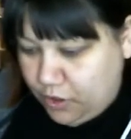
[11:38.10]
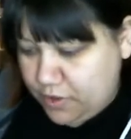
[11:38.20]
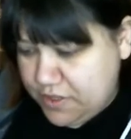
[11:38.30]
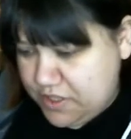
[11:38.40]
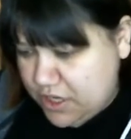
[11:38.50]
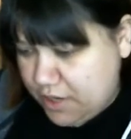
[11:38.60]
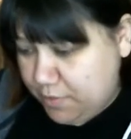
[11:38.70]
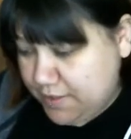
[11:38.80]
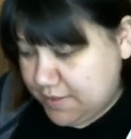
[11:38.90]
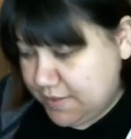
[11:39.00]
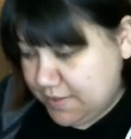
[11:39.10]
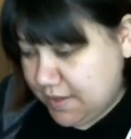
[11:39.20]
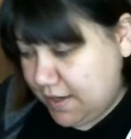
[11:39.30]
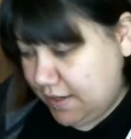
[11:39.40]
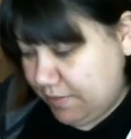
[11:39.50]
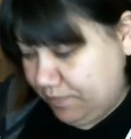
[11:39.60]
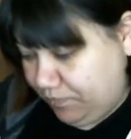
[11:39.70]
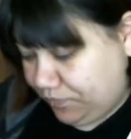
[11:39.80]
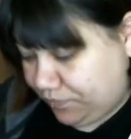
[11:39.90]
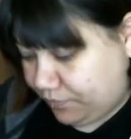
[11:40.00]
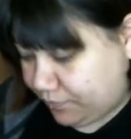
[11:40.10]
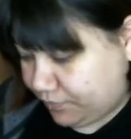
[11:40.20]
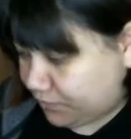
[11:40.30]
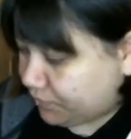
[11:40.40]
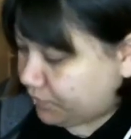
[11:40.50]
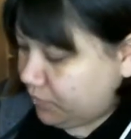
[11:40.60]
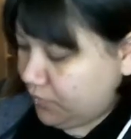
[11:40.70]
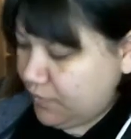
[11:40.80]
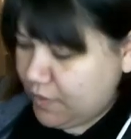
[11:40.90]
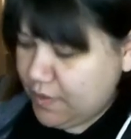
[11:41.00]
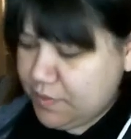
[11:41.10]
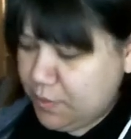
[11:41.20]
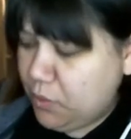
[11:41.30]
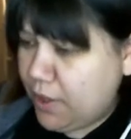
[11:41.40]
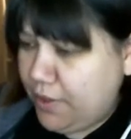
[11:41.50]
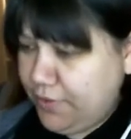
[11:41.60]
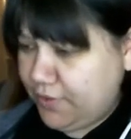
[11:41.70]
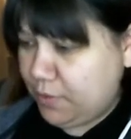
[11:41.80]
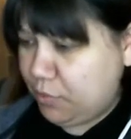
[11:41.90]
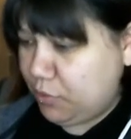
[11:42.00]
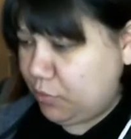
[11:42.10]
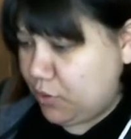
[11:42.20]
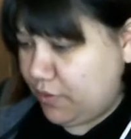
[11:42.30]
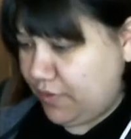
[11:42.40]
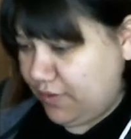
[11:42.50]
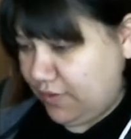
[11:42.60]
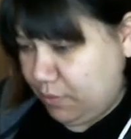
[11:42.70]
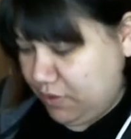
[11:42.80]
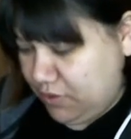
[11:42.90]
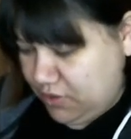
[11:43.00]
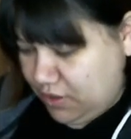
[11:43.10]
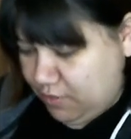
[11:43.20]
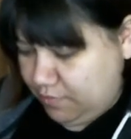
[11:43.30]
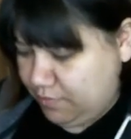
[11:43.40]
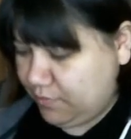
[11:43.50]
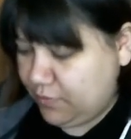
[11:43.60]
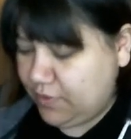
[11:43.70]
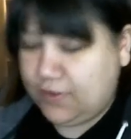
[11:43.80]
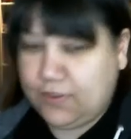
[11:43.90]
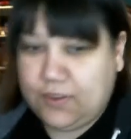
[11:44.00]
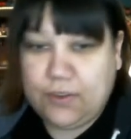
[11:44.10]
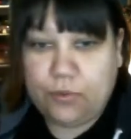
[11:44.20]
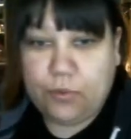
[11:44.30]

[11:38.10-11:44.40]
on the Giant base, this guy. It's been a while since I put more of this up in the shop. This is Hustle